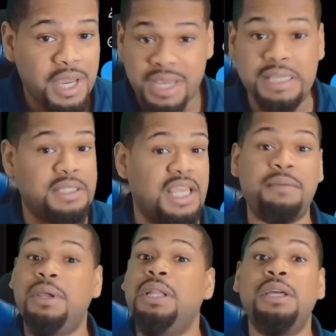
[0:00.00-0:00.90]
He
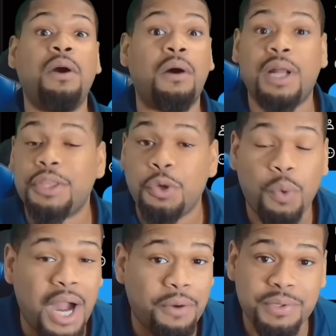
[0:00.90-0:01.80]
seemingly called out the
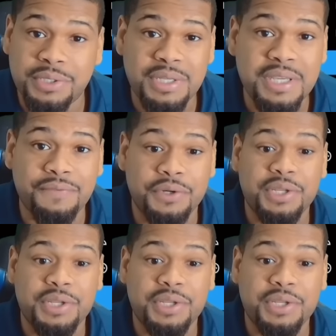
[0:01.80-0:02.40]
wide receivers.